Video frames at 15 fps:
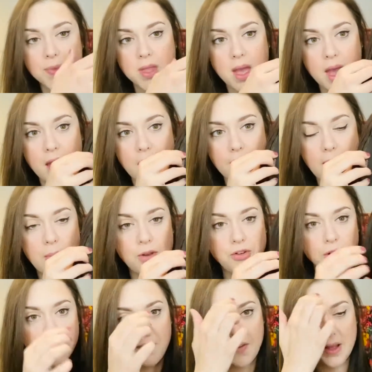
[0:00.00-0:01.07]
and they
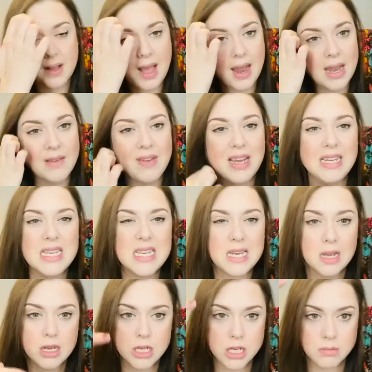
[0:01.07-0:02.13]
don't feel kind of like you're
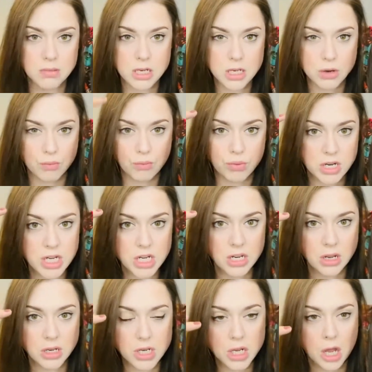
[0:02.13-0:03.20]
sticking something so rigid
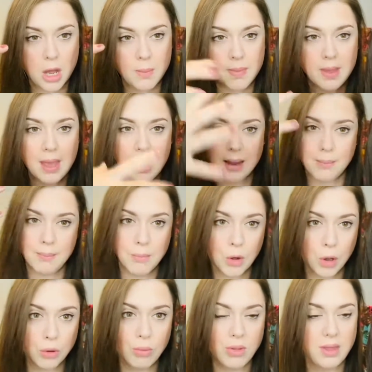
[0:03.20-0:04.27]
on top. They kind of
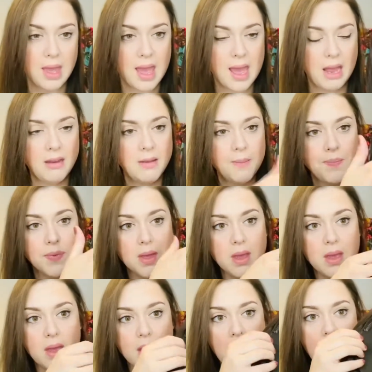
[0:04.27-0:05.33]
mold with your head.
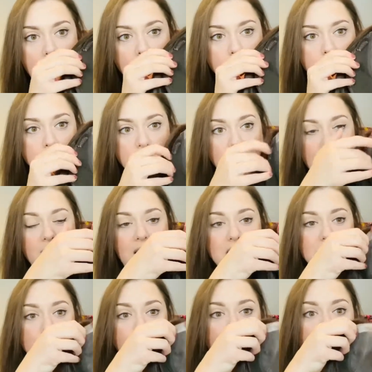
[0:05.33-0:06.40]
So yeah,
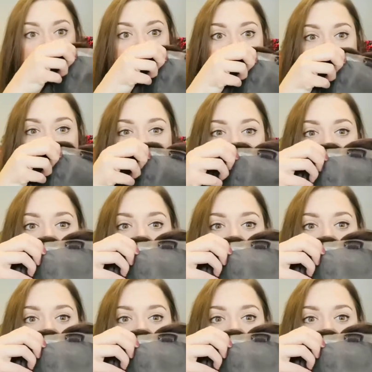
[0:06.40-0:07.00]
that's a really, really